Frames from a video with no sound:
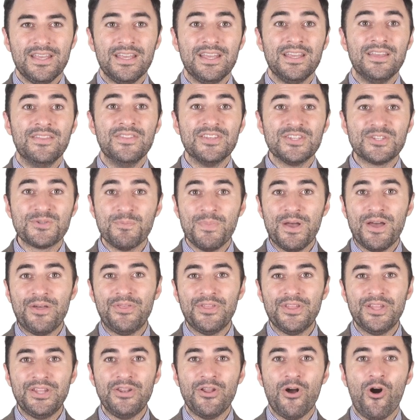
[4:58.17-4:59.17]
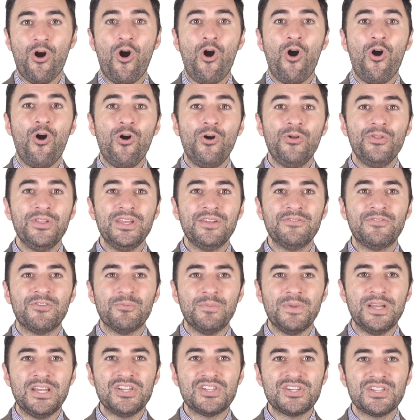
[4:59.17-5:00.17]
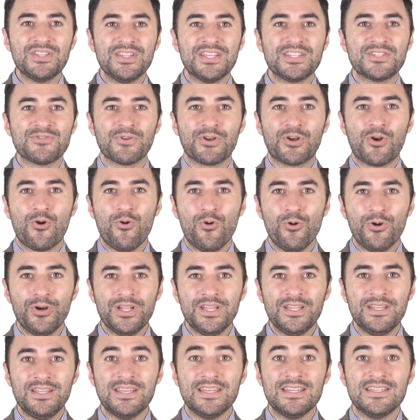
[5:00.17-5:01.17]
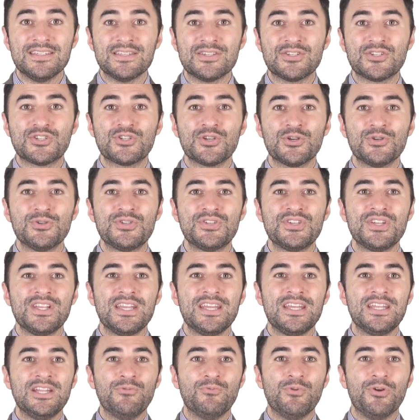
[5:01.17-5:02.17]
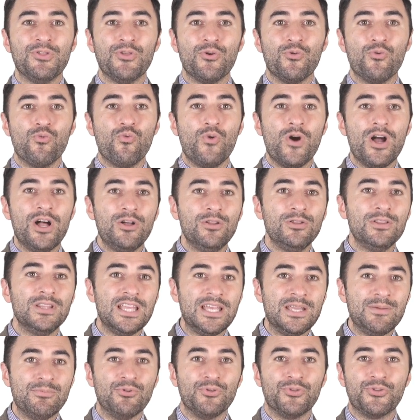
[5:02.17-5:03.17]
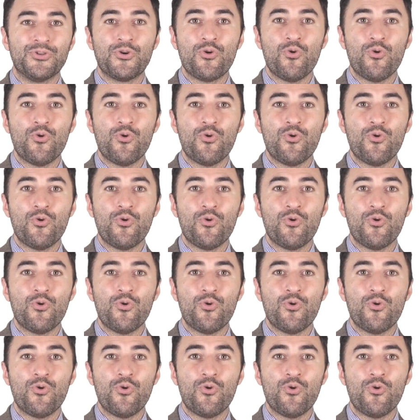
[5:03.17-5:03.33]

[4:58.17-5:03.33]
In this method, all the information that's recorded is associated with a well-labeled